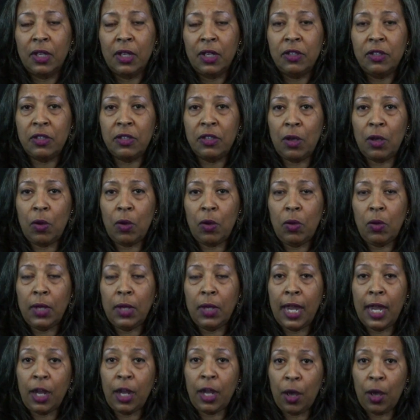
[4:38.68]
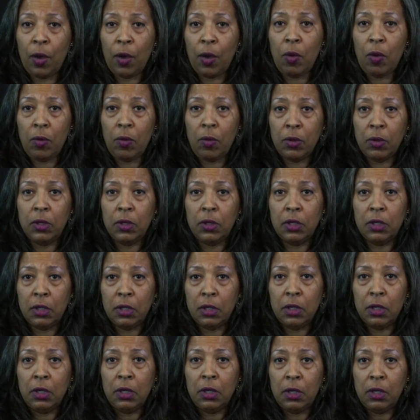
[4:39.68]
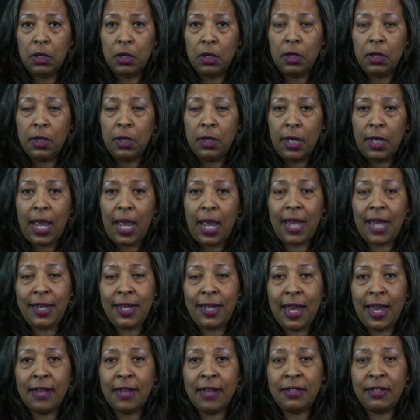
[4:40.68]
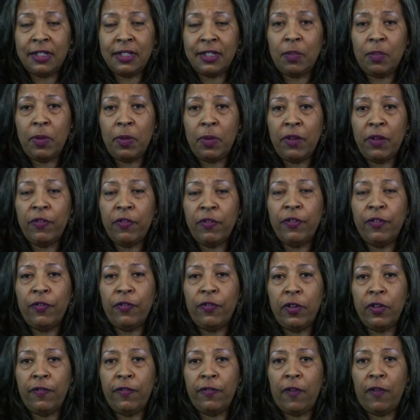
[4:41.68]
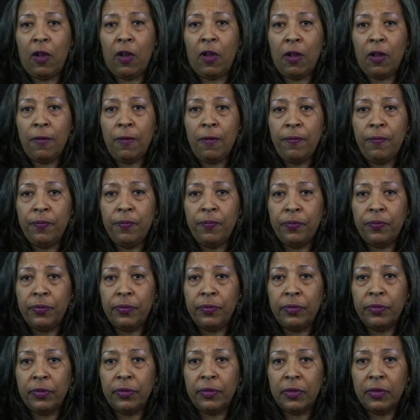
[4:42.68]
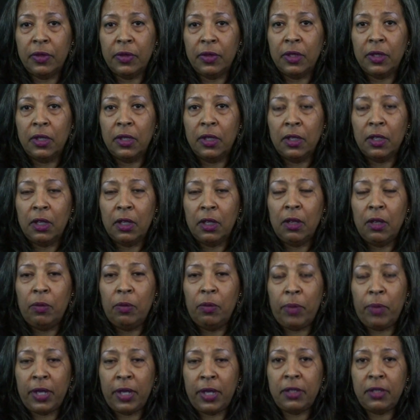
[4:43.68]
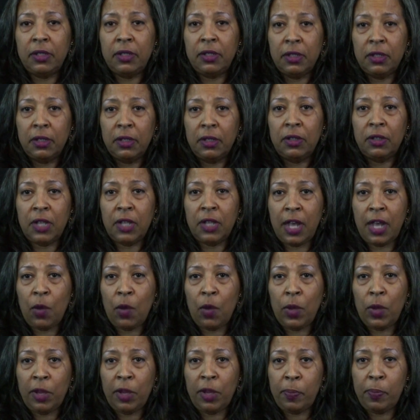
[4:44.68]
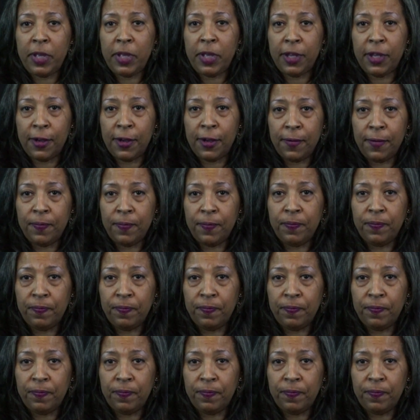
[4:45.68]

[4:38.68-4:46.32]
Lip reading: So let go. And yes, it's a bit of a free fall, but the net will appear.